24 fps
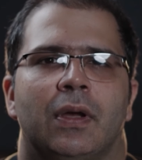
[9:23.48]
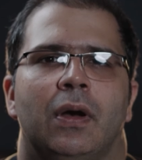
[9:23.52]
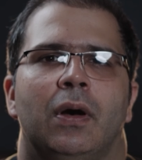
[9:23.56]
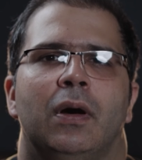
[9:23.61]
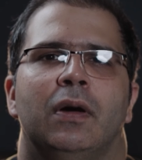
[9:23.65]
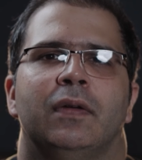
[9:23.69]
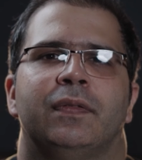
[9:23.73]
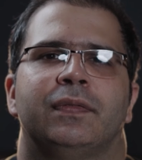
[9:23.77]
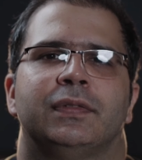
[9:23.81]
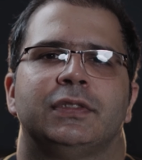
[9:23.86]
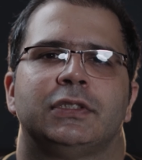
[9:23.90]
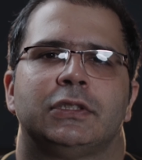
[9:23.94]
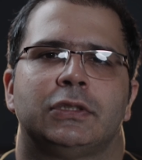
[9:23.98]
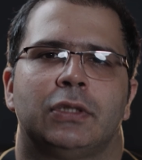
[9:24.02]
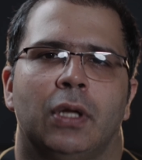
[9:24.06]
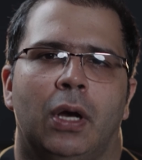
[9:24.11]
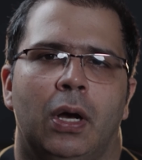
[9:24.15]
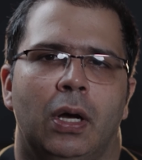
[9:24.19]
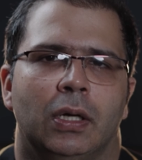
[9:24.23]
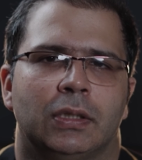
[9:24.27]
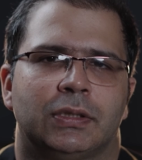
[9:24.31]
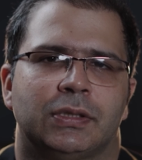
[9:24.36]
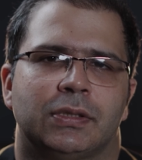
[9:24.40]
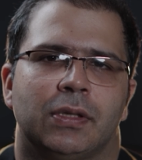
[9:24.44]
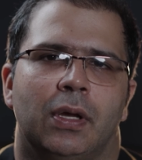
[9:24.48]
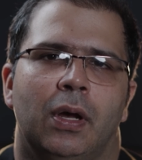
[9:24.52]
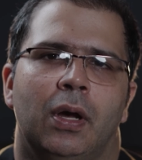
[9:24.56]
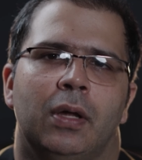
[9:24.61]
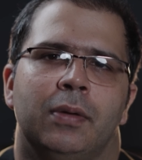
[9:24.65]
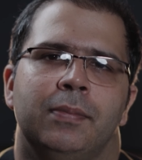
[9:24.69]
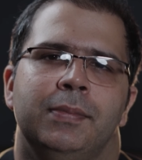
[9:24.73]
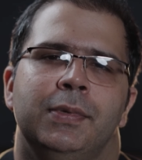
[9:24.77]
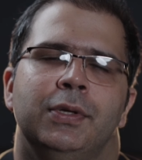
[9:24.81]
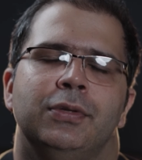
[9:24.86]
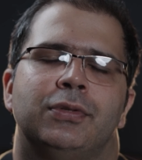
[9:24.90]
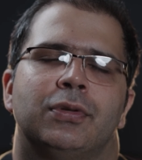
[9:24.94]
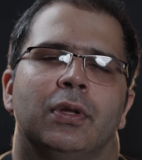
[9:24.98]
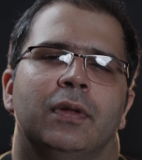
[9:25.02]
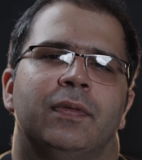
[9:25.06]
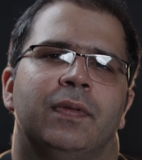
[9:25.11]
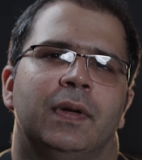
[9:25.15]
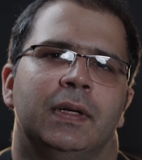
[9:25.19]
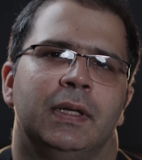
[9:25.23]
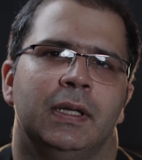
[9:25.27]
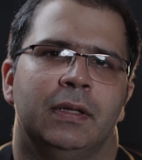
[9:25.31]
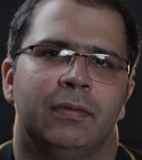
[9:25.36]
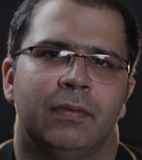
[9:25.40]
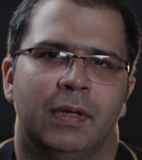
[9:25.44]
of stocks or mutual
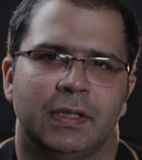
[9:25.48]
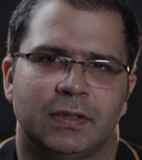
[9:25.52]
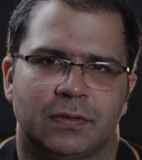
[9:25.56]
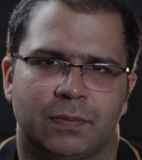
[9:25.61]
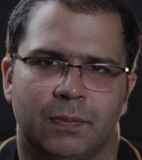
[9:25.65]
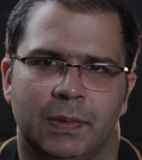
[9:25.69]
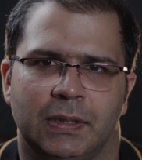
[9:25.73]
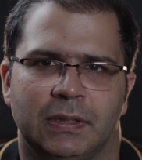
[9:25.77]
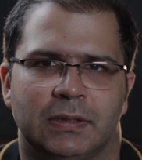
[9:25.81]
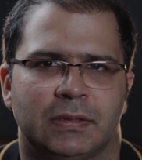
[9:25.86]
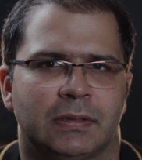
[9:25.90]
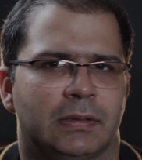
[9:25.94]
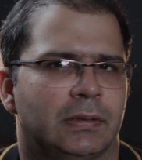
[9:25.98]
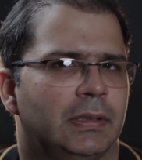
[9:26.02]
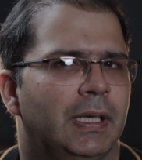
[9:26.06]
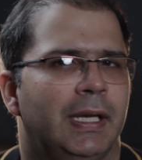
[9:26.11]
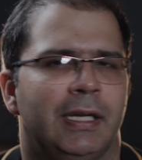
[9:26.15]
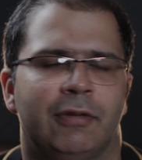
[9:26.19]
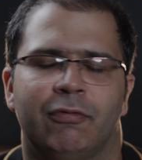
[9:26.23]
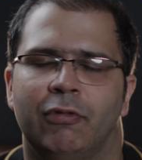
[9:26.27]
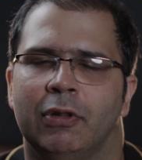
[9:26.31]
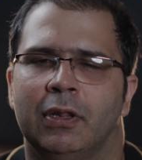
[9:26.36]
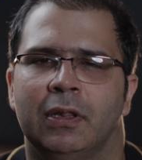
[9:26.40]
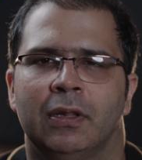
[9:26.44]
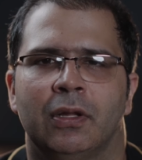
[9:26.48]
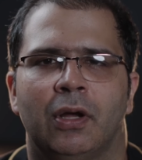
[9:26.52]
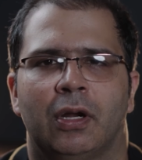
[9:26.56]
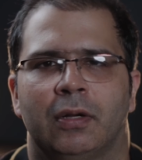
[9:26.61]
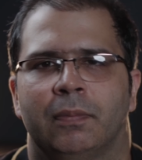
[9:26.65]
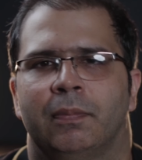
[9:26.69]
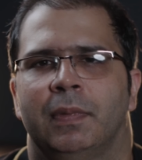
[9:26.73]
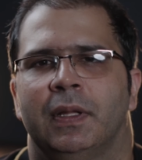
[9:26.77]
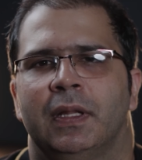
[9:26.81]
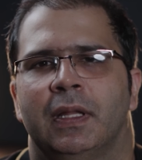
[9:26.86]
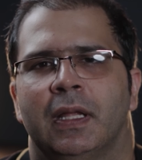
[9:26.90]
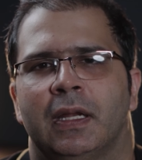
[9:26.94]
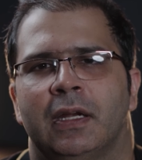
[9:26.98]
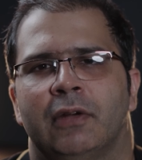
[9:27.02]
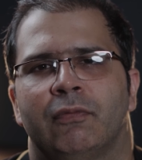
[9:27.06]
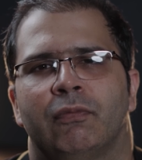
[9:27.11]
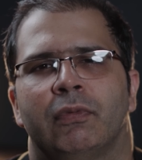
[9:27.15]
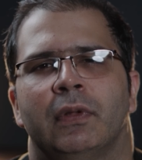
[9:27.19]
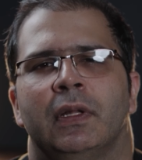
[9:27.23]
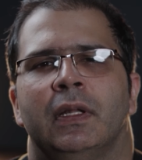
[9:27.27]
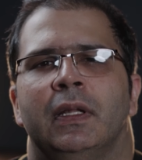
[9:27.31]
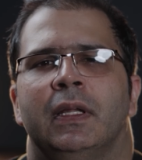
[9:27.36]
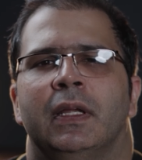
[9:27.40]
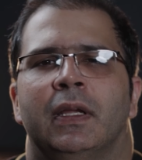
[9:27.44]
fund investments. It will not be there. It
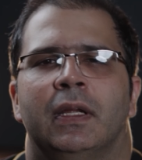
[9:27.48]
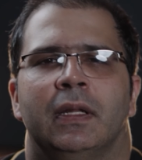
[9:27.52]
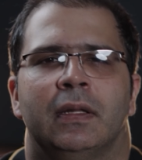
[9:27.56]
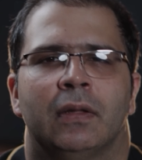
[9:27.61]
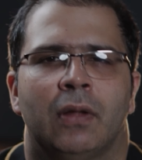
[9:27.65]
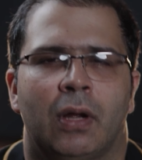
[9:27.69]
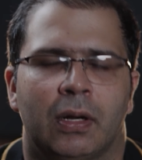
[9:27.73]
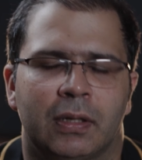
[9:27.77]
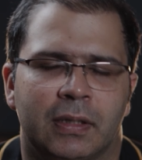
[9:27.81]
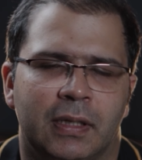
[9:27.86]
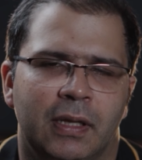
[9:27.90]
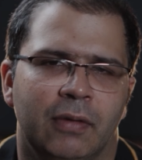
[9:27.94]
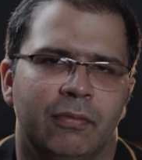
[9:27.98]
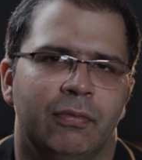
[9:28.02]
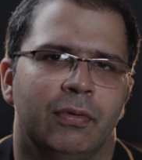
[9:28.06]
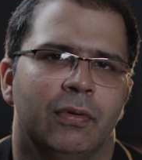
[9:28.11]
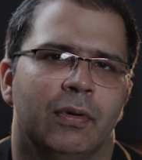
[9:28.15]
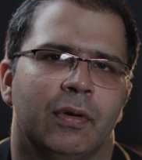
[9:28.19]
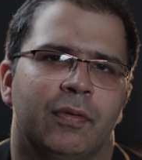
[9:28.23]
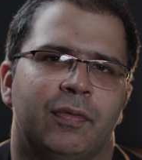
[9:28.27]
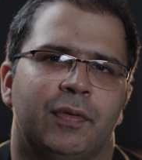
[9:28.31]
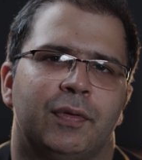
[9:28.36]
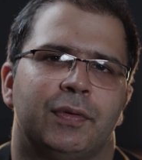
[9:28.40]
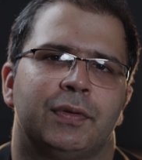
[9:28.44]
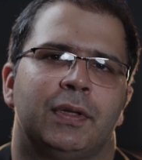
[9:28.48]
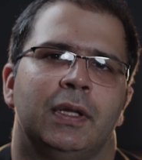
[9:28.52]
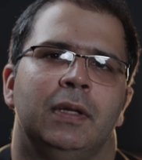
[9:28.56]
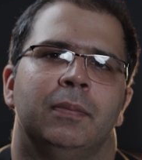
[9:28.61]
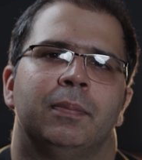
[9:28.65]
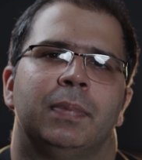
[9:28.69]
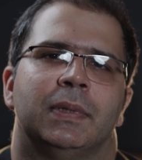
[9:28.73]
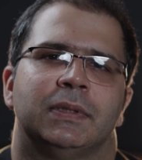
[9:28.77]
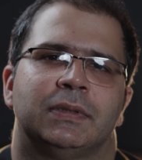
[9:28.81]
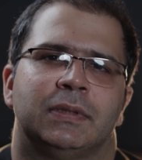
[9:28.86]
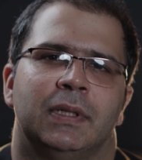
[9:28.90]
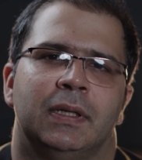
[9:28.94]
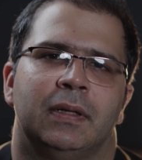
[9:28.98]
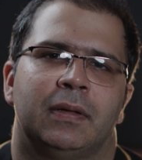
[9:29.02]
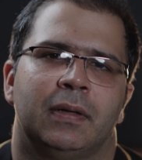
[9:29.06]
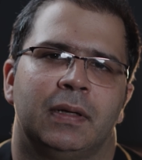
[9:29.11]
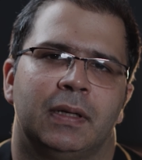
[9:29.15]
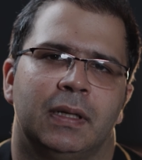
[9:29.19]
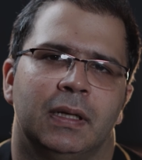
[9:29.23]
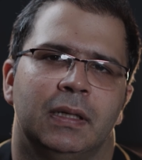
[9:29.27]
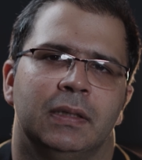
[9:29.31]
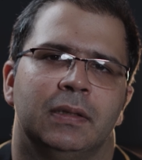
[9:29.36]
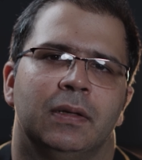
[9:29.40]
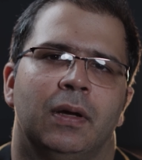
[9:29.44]
will not give you a 14%
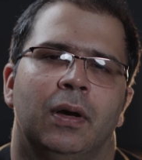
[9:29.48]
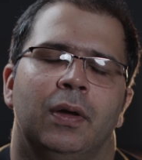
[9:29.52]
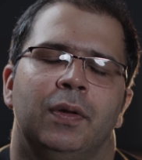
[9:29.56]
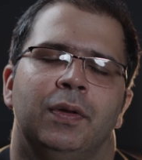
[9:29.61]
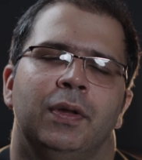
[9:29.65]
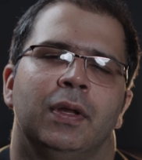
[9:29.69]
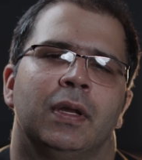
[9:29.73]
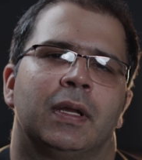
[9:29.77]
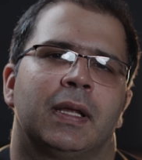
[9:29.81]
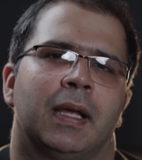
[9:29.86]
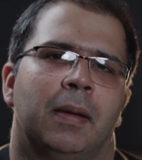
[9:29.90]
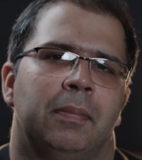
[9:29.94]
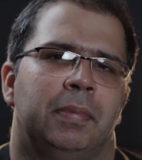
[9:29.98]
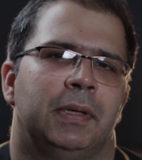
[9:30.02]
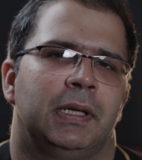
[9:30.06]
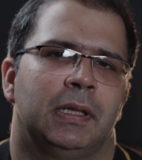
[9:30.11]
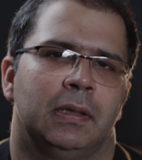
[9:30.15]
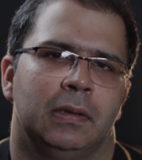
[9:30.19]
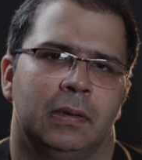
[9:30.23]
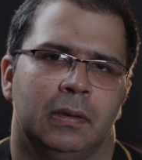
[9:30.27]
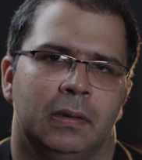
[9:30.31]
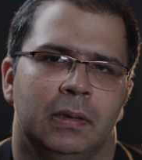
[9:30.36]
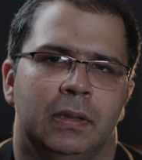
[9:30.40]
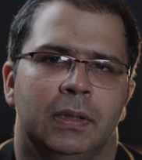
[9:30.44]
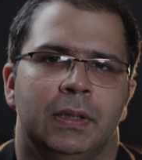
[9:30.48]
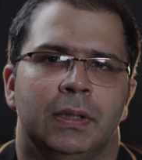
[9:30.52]
return on your capital.